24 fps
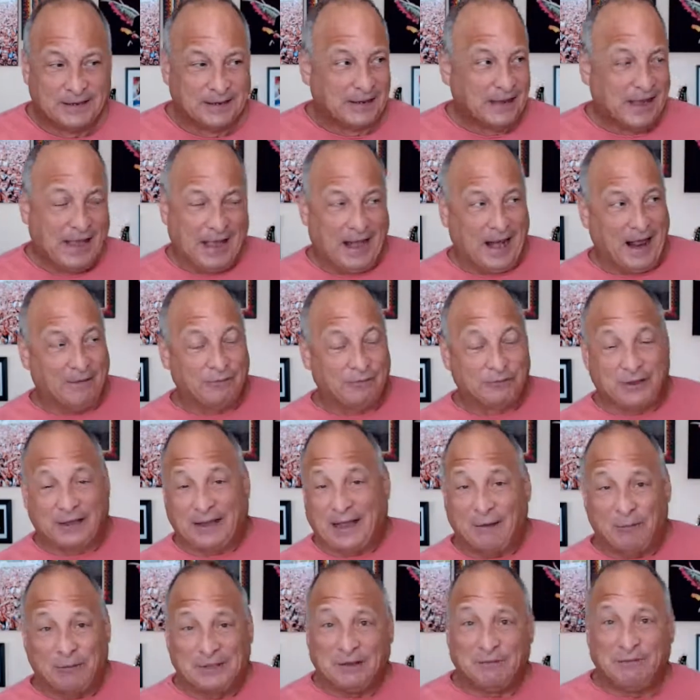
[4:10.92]
And I was like,
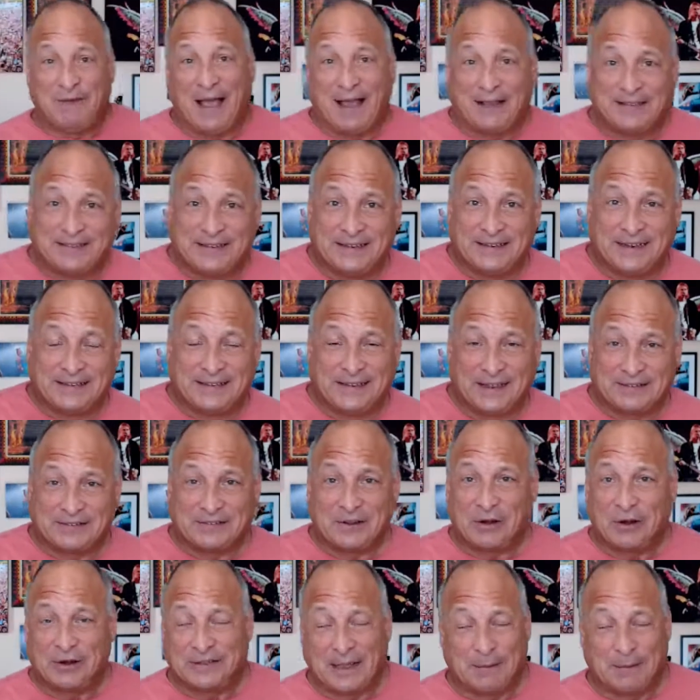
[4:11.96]
I want the vaccine that doesn't
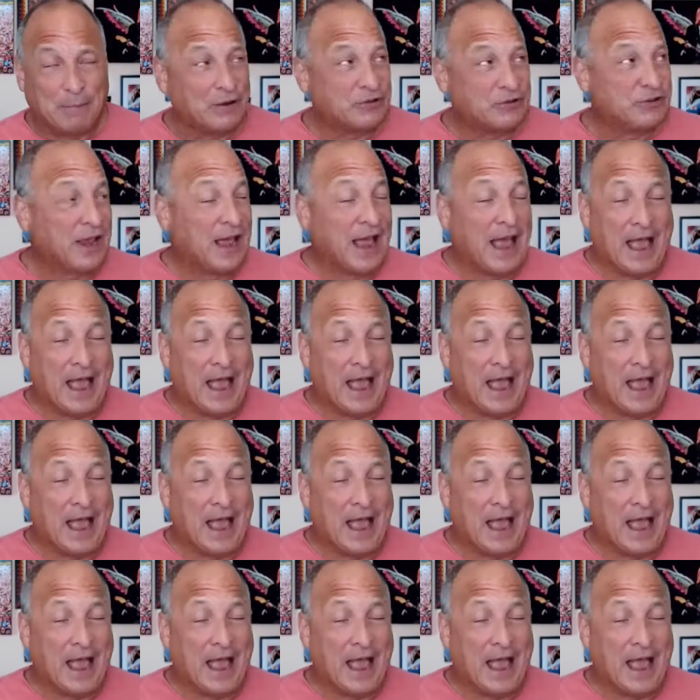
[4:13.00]
hurt that much.